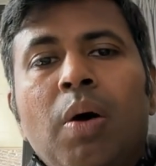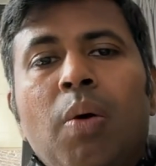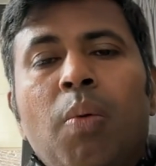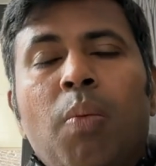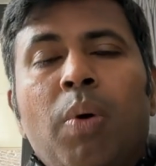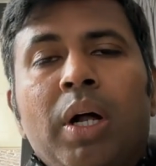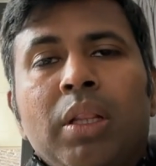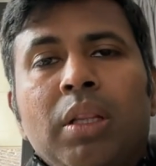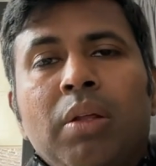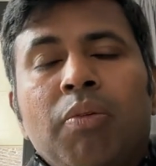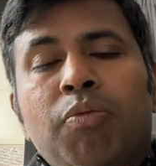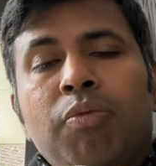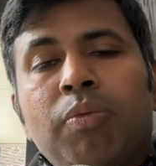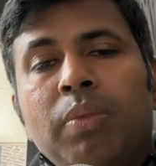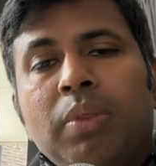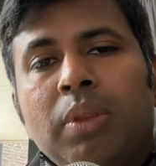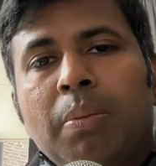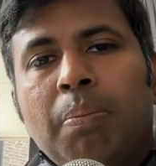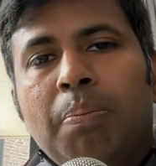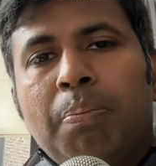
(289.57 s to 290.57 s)
What
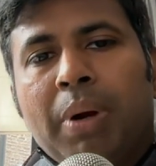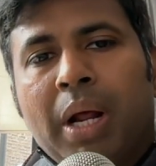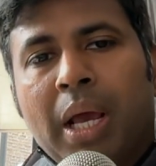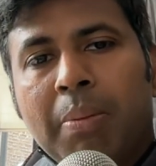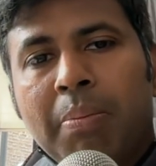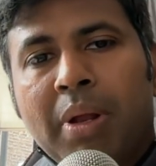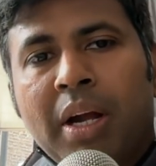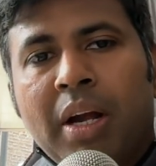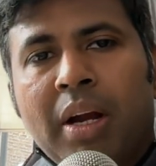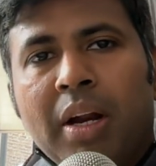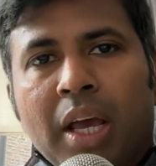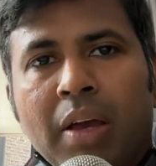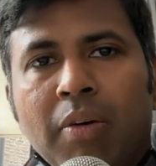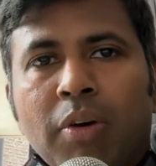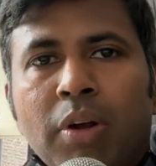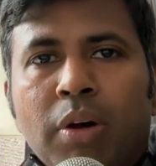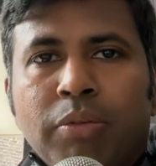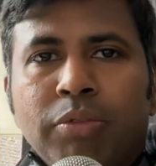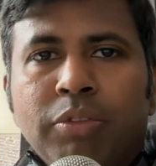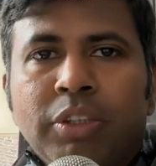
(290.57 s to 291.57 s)
the primary
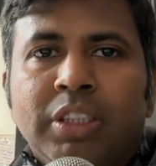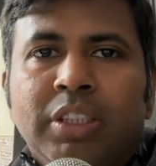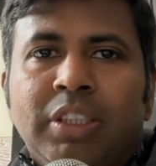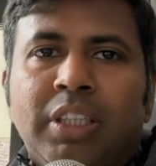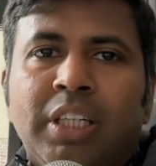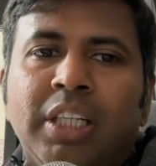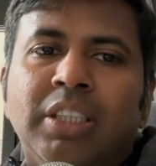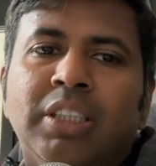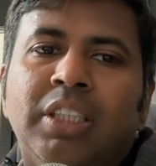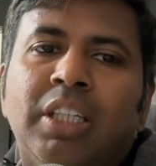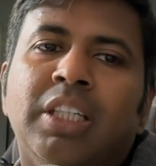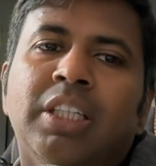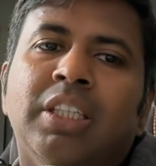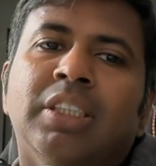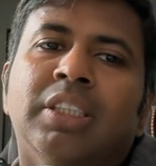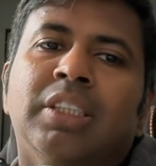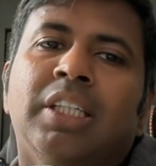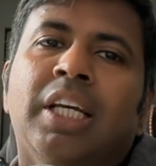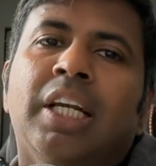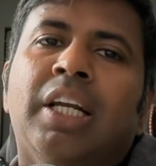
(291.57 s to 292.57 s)
driver of this reason
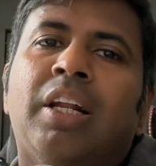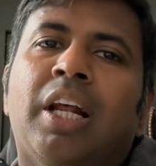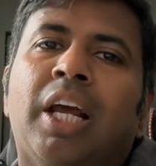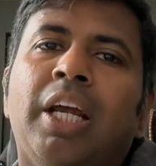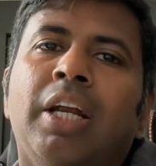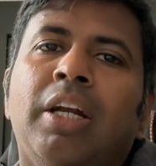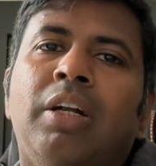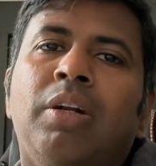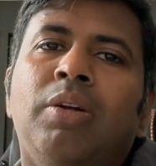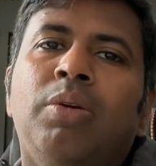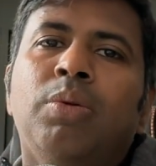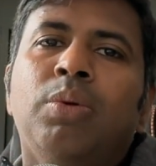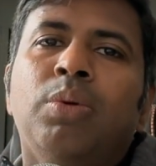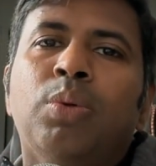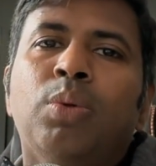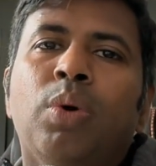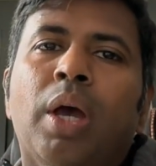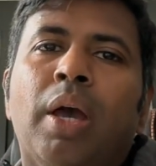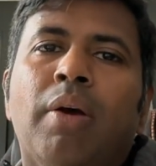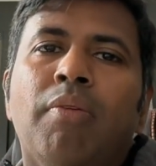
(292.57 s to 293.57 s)
is they try to
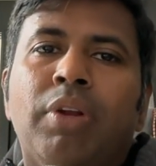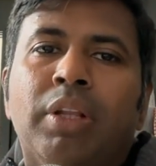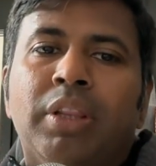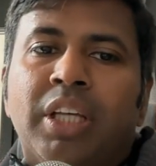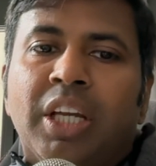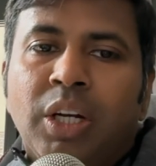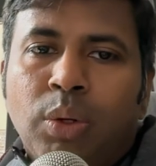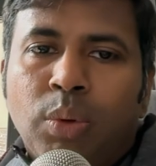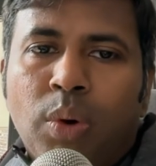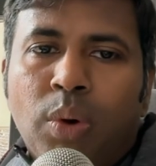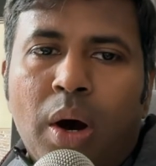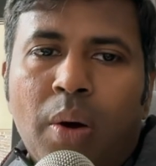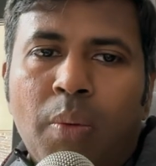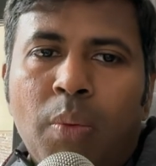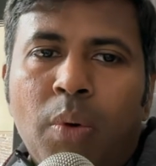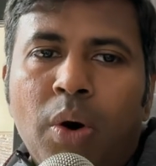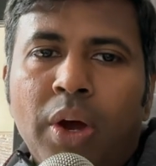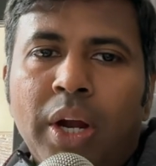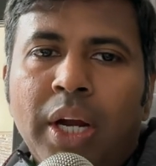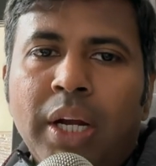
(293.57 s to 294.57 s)
do everything to
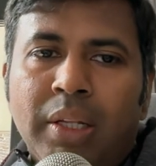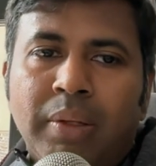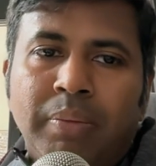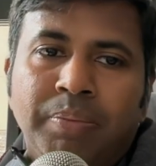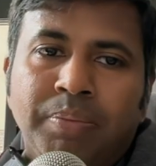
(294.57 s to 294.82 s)
avoid